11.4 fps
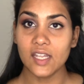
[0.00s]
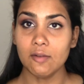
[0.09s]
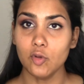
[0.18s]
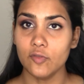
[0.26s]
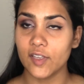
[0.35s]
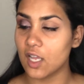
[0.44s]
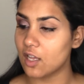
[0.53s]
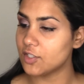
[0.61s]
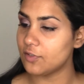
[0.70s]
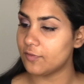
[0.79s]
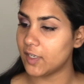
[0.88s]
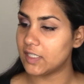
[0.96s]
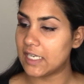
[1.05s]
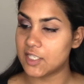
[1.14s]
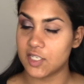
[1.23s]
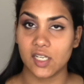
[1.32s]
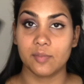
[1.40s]
Then I'm moving on to
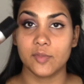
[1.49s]
foundation.